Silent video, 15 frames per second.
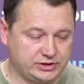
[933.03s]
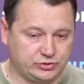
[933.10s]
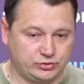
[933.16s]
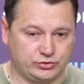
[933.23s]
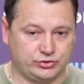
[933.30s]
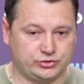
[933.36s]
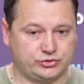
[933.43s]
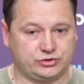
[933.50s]

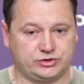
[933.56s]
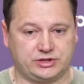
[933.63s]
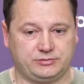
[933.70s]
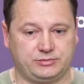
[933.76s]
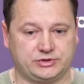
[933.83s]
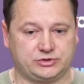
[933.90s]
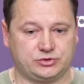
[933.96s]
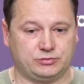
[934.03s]

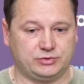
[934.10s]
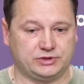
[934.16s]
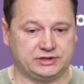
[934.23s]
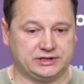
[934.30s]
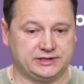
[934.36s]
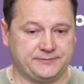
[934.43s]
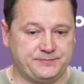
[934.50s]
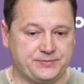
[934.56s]
non-occupied
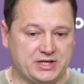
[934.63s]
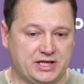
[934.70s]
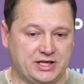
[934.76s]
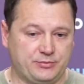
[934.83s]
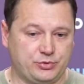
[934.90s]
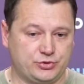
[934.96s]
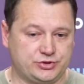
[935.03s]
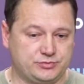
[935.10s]
territory and
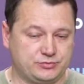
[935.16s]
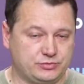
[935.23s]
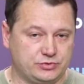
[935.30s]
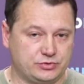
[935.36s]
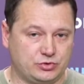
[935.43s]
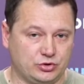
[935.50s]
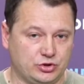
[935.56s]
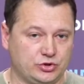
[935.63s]
on the
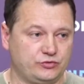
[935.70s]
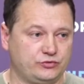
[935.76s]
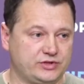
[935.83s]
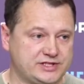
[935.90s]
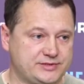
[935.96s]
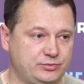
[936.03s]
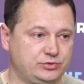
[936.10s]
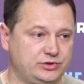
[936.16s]
occupied
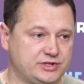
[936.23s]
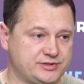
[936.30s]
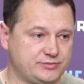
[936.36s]
territory,